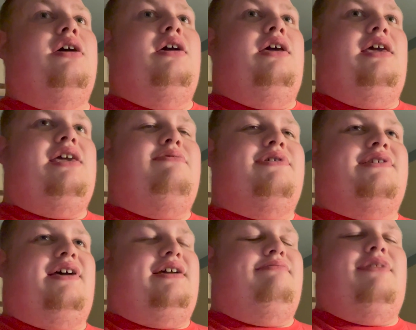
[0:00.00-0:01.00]
He was
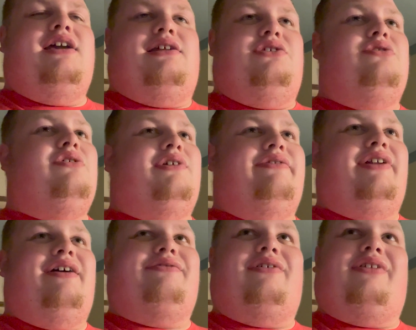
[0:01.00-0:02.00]
like, man, you don't even
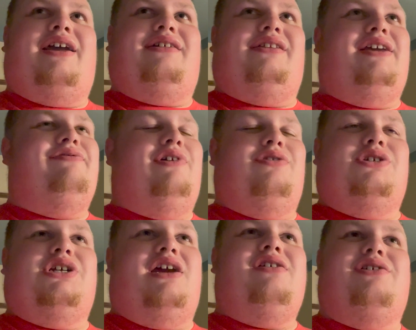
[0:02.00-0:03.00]
have to like leave your
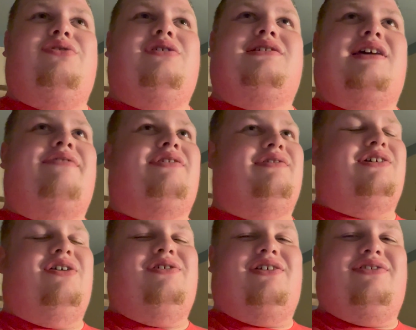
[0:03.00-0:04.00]
chair. You just have to
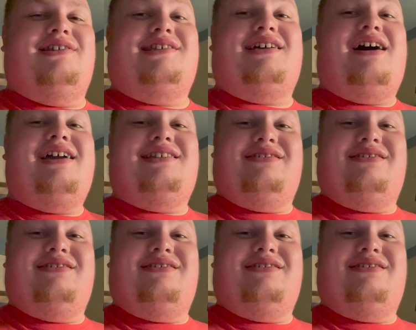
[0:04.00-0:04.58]
turn to the side to